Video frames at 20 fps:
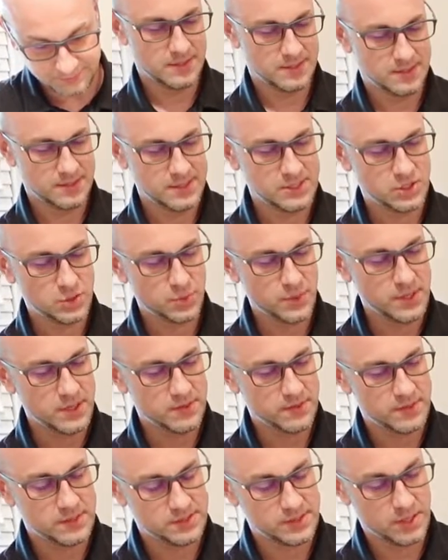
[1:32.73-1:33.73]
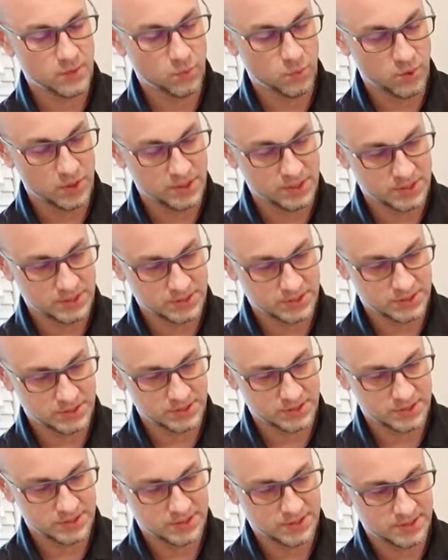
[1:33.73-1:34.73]
This tweeter is a 1-inch
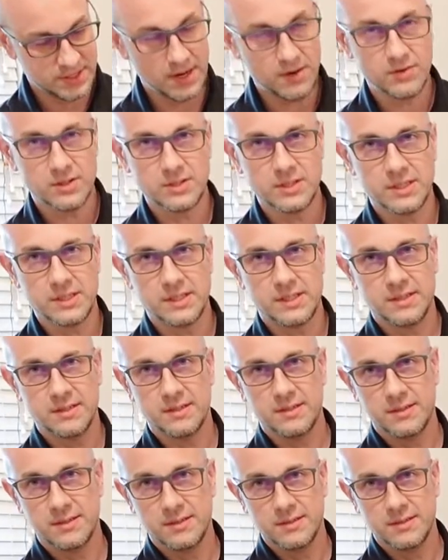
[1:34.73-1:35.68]
Terylene